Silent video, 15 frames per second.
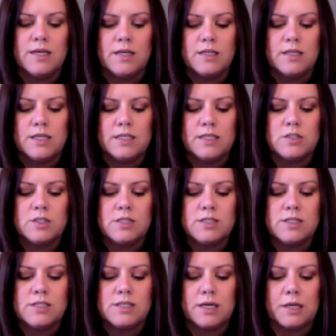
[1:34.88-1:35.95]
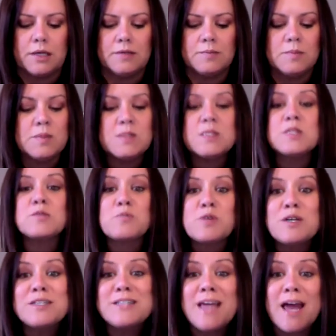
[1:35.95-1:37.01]
Takes just a second. This is
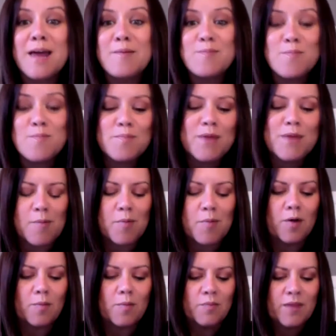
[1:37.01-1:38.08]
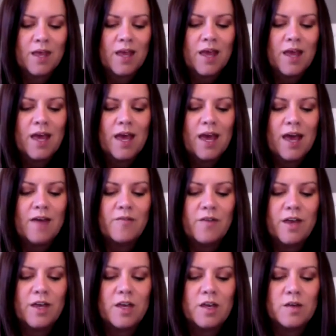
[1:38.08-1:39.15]
real time, people.
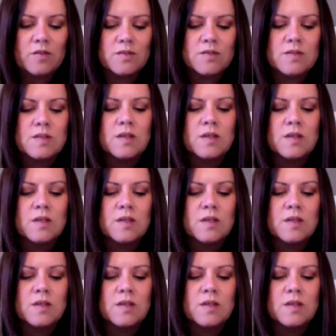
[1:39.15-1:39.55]
FAQs.